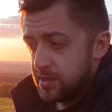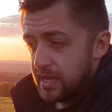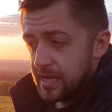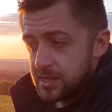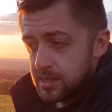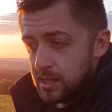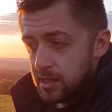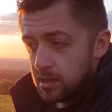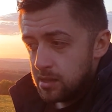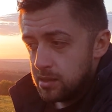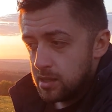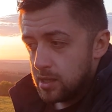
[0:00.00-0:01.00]
last
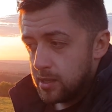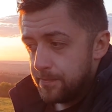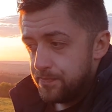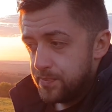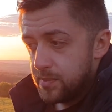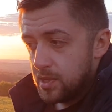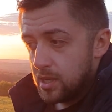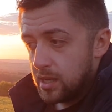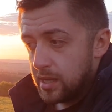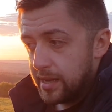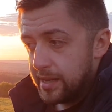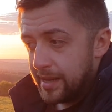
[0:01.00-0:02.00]
year
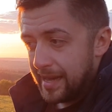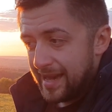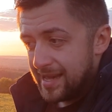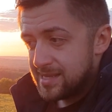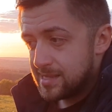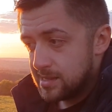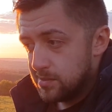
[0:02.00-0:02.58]
I had